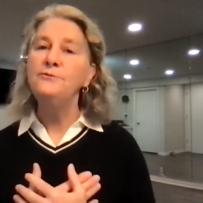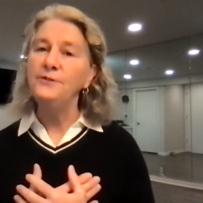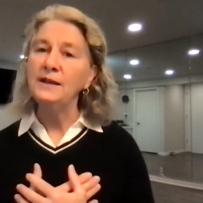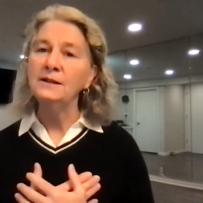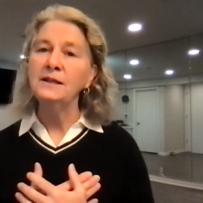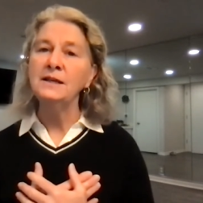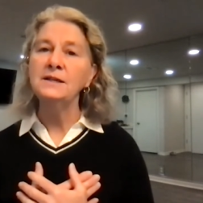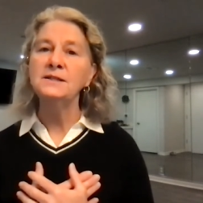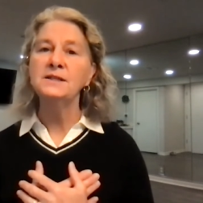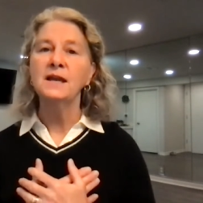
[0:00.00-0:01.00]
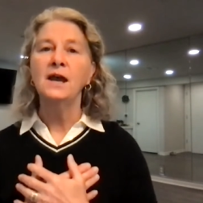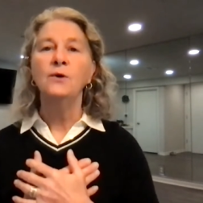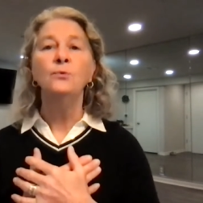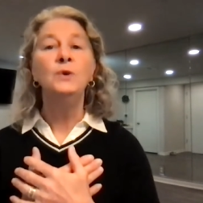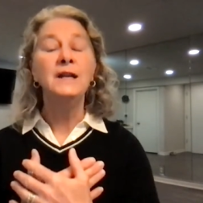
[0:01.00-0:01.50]
feelings,
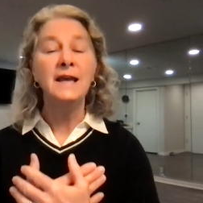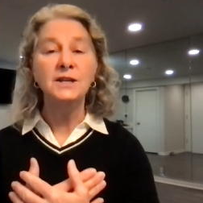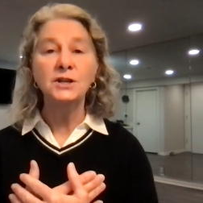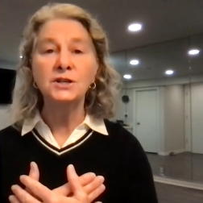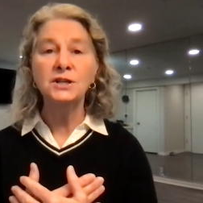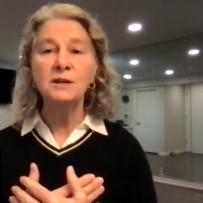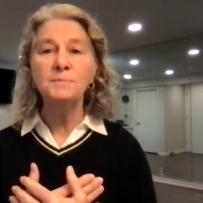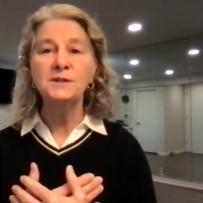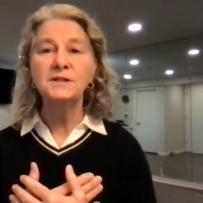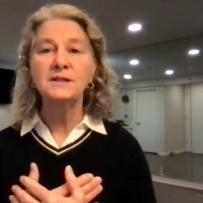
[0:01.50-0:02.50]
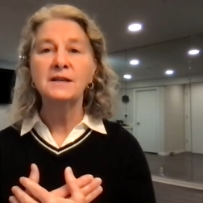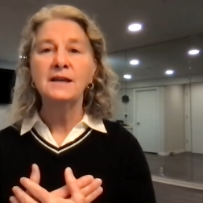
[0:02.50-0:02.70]
relationships,